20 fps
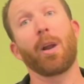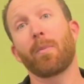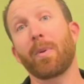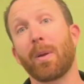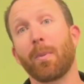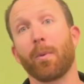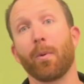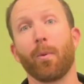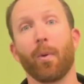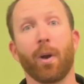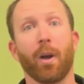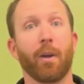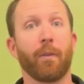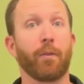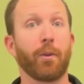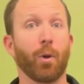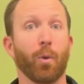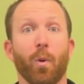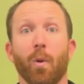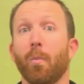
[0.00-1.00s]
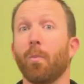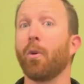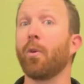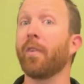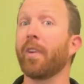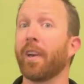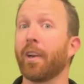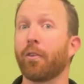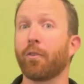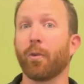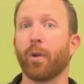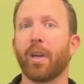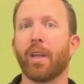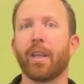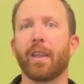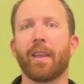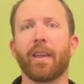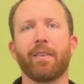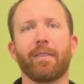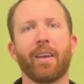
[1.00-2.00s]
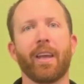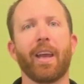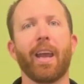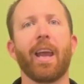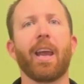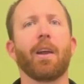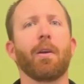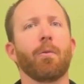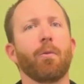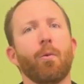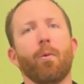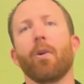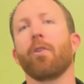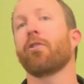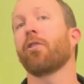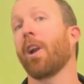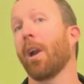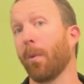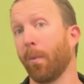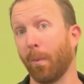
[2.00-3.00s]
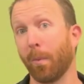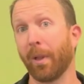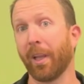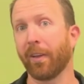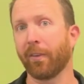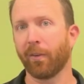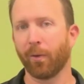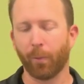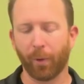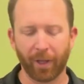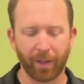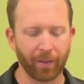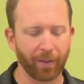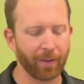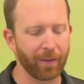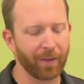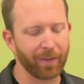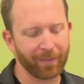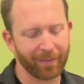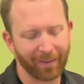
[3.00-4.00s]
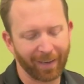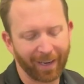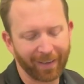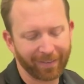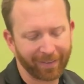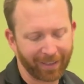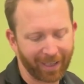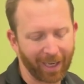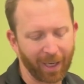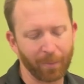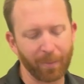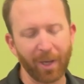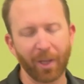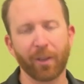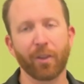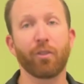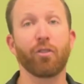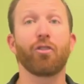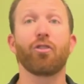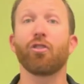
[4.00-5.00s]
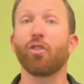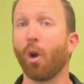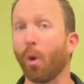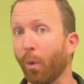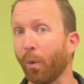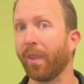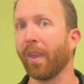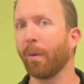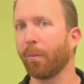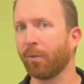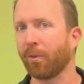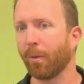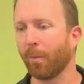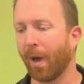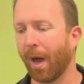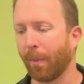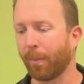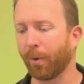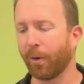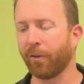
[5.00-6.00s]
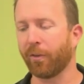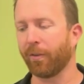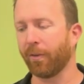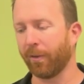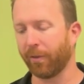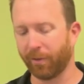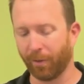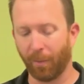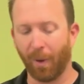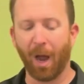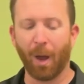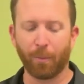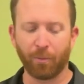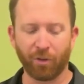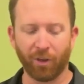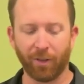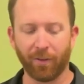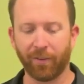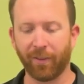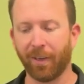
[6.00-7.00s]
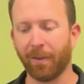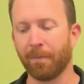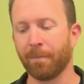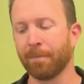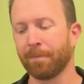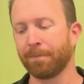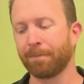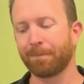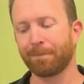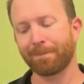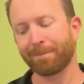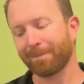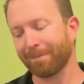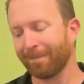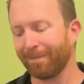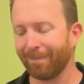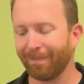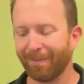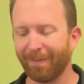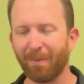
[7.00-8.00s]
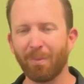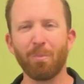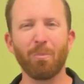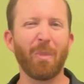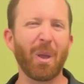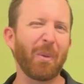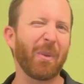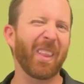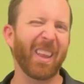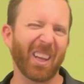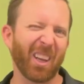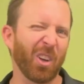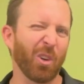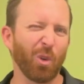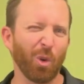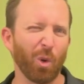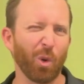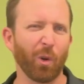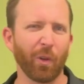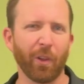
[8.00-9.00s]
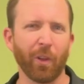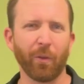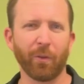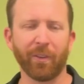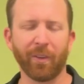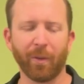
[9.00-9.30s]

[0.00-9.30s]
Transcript: of people where if you're removing a tree, they say, hey, what should I replace it with? It's nice to kind of be able to show them some options, and maybe they can Google those